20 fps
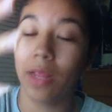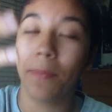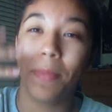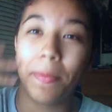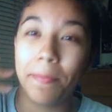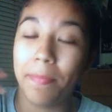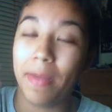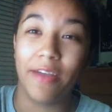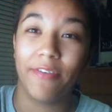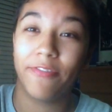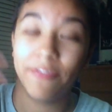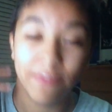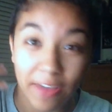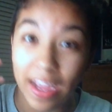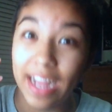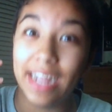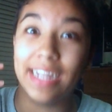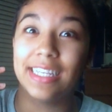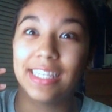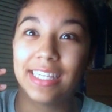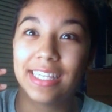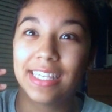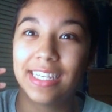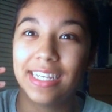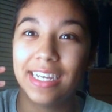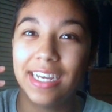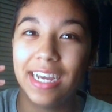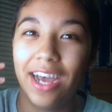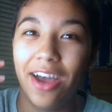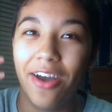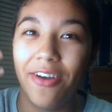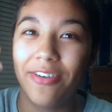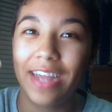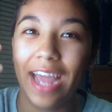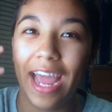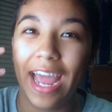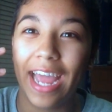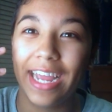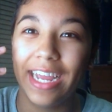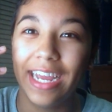up in my face.
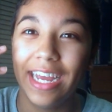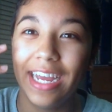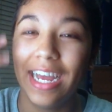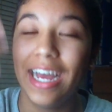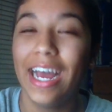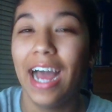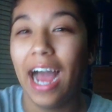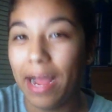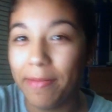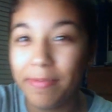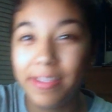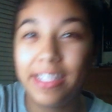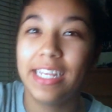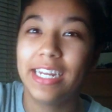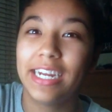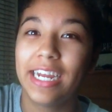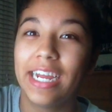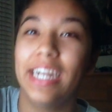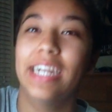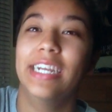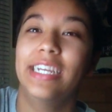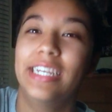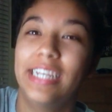Okay. I'm sitting at a